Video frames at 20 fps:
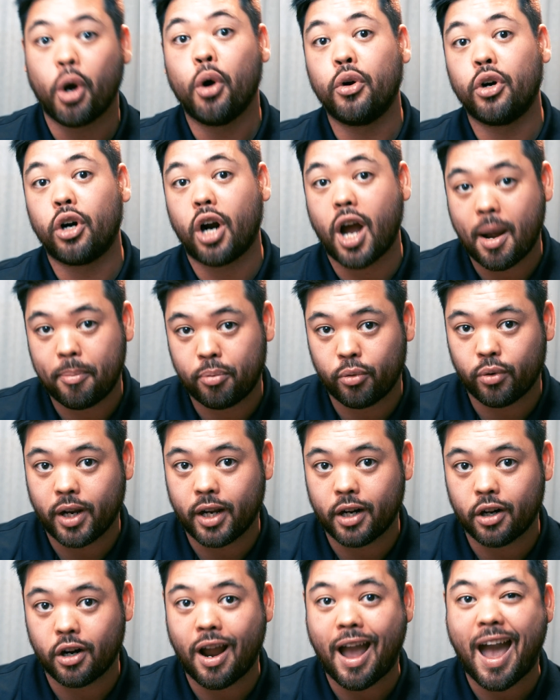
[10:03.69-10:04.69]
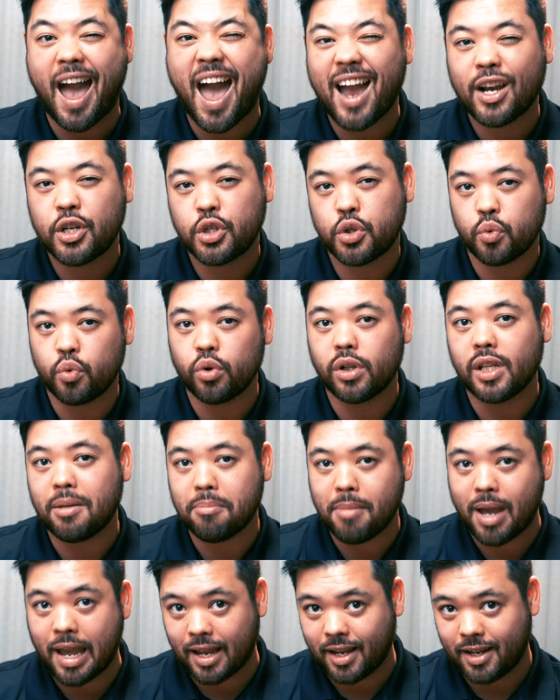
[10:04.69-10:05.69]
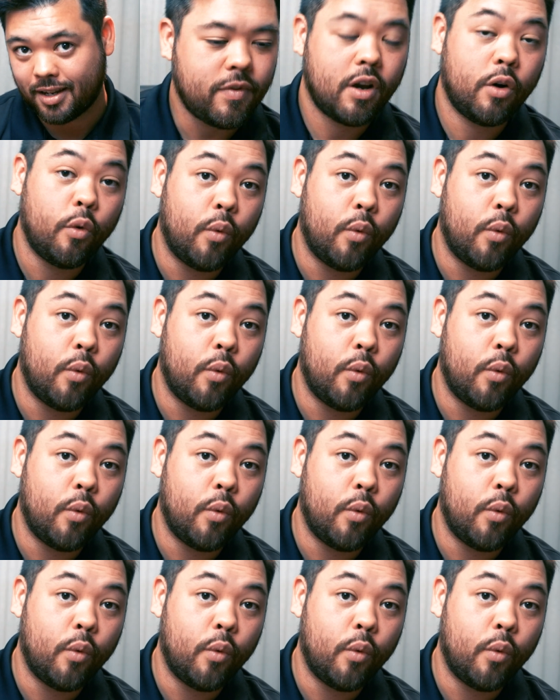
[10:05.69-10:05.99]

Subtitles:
owner operator actually make?